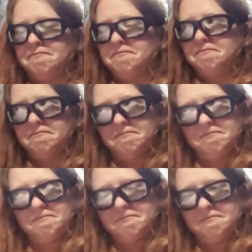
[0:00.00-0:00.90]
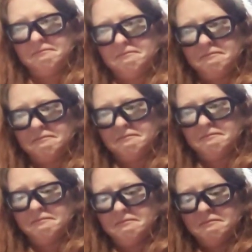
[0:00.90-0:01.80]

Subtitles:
No one is speaking in this clip.